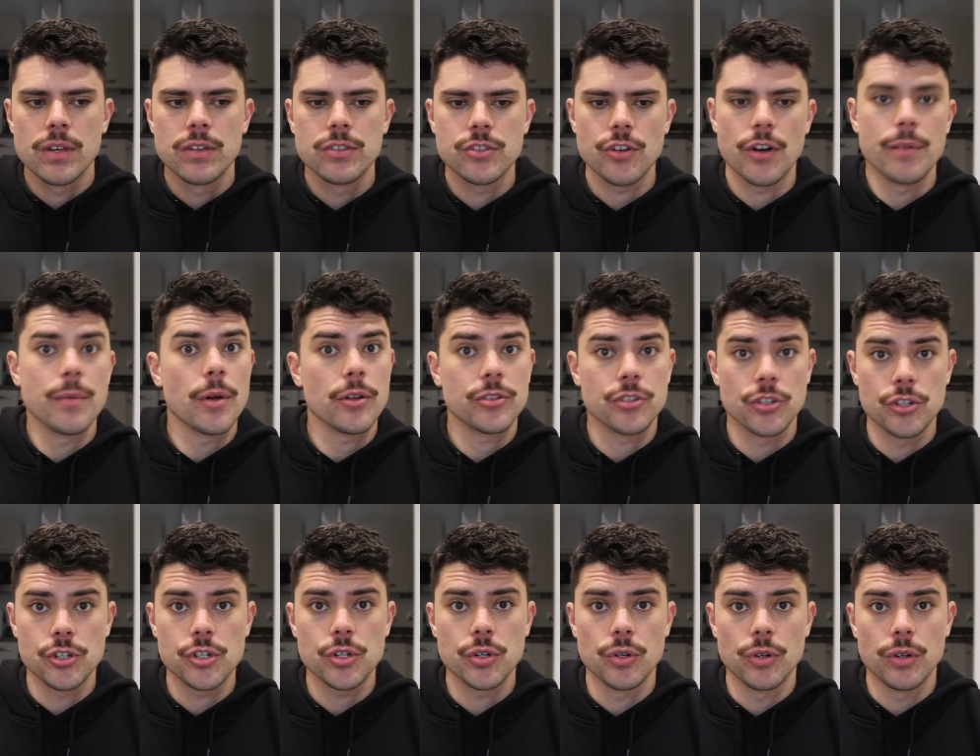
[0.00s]
So I'm not
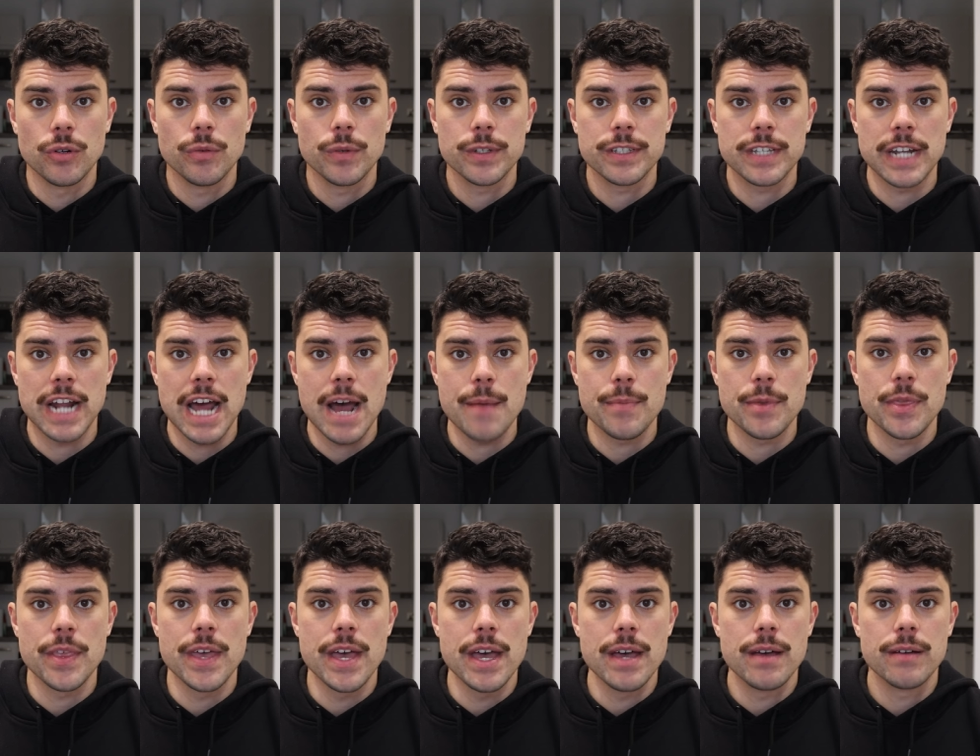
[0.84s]
too sure what's going to
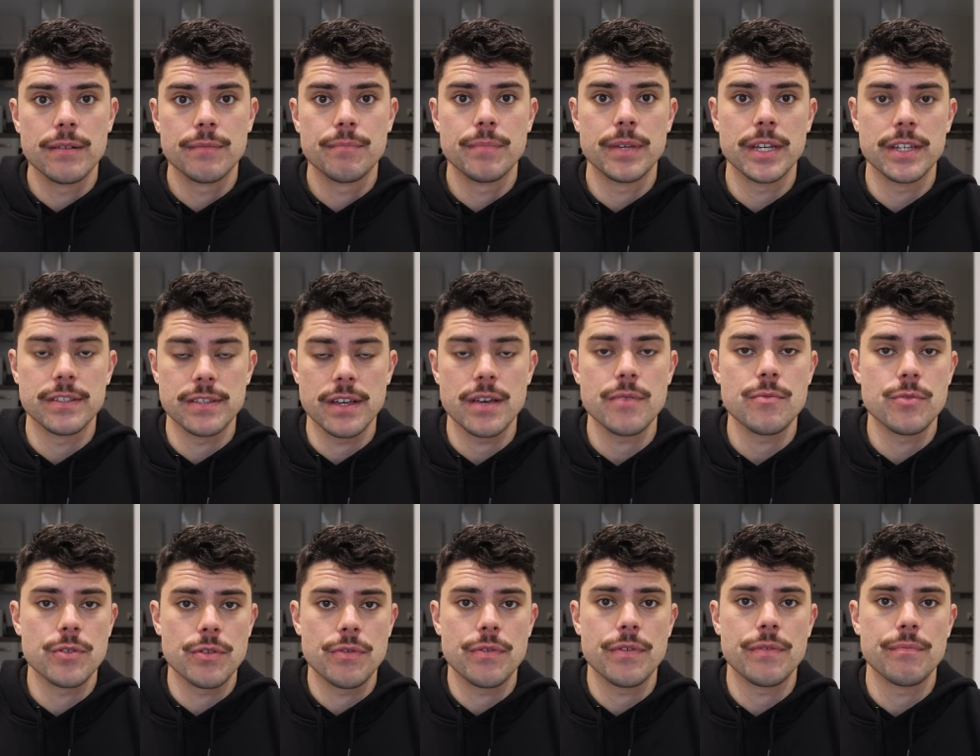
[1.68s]
happen there because I
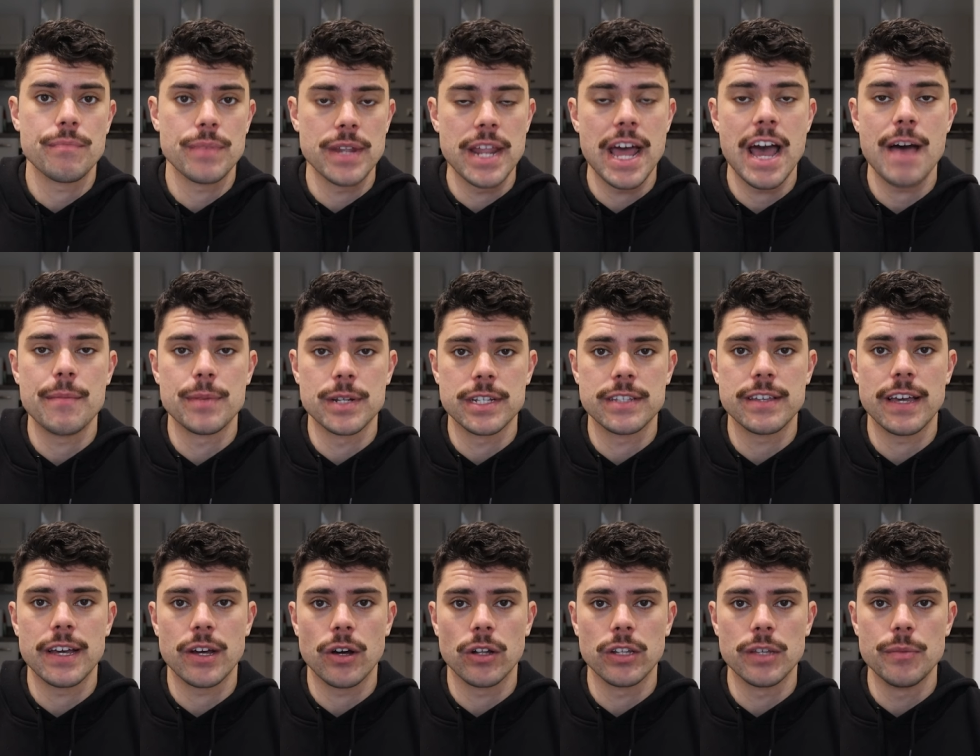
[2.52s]
would have been happy to
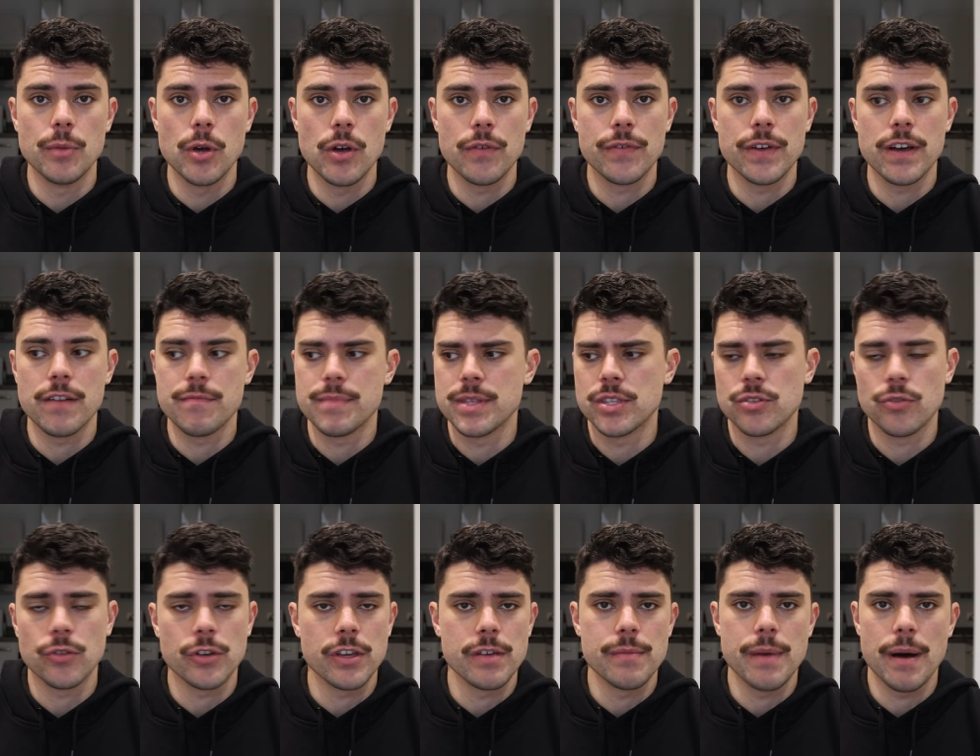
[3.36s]
take Ollie Murphy. I've been
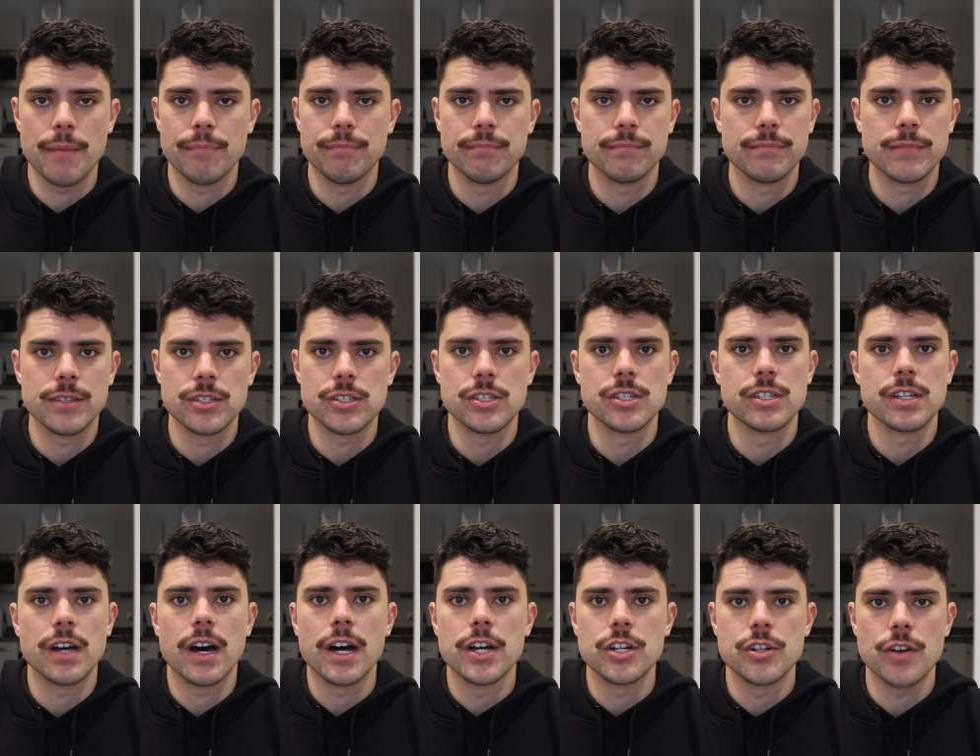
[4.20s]
talking him up this
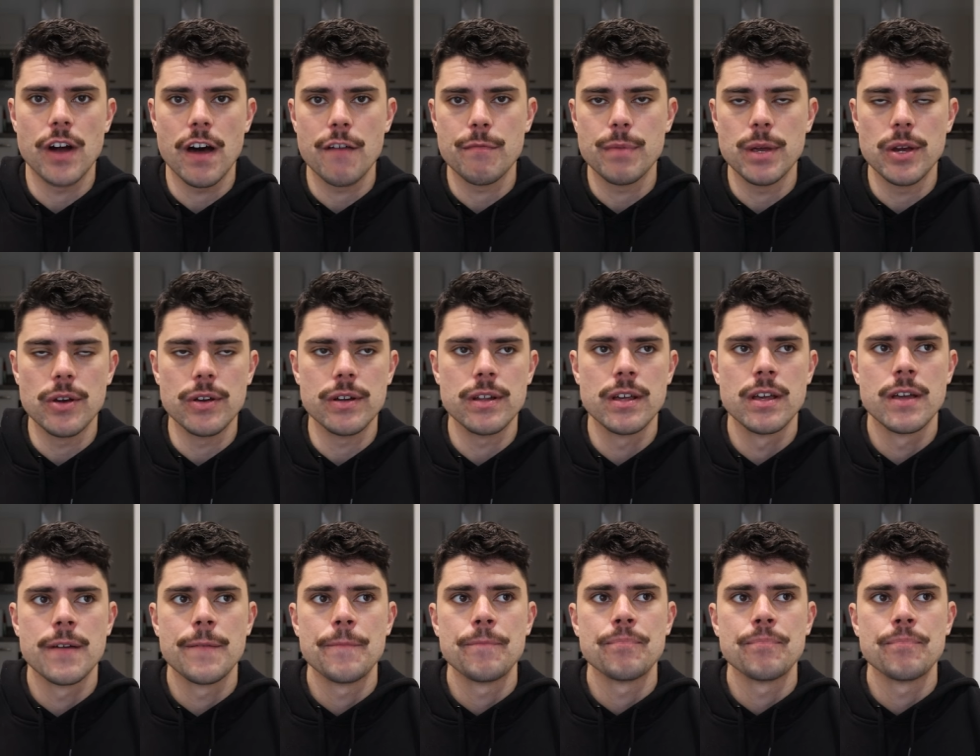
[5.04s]
entire draft period.